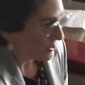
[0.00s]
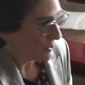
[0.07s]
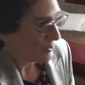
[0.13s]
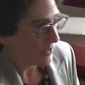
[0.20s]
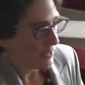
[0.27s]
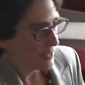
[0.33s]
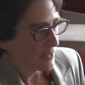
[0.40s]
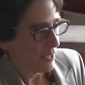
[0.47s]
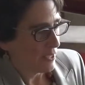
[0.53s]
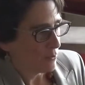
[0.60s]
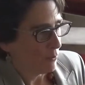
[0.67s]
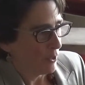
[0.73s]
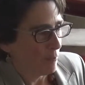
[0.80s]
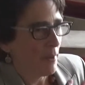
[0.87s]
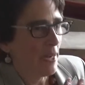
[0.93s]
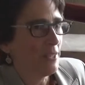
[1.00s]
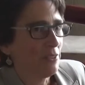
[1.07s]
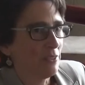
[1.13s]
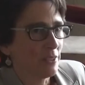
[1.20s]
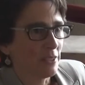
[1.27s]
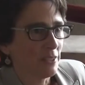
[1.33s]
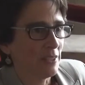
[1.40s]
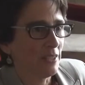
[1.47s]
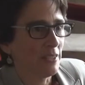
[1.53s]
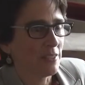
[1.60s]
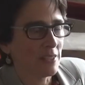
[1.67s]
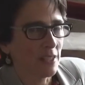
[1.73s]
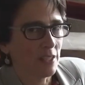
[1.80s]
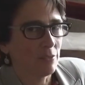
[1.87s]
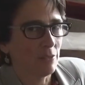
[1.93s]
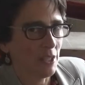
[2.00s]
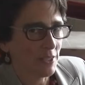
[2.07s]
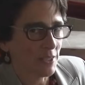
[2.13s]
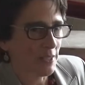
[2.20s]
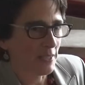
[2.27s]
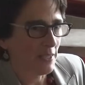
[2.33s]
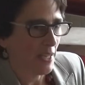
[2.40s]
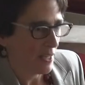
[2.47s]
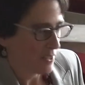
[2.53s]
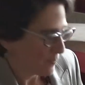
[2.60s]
you is where my utility in Seattle, Washington has